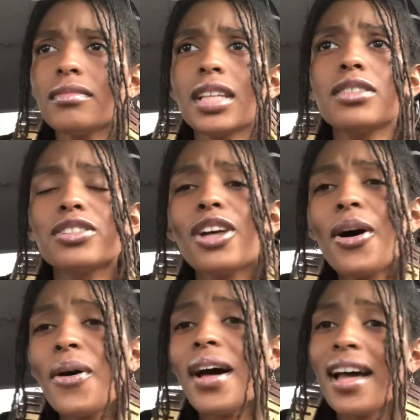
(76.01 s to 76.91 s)

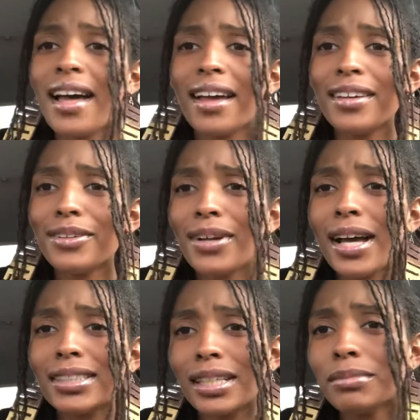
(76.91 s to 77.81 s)
So, you
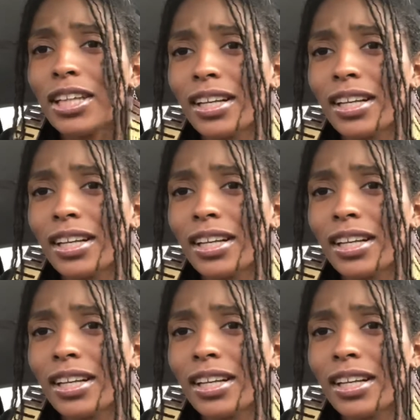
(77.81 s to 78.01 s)
guys, I'm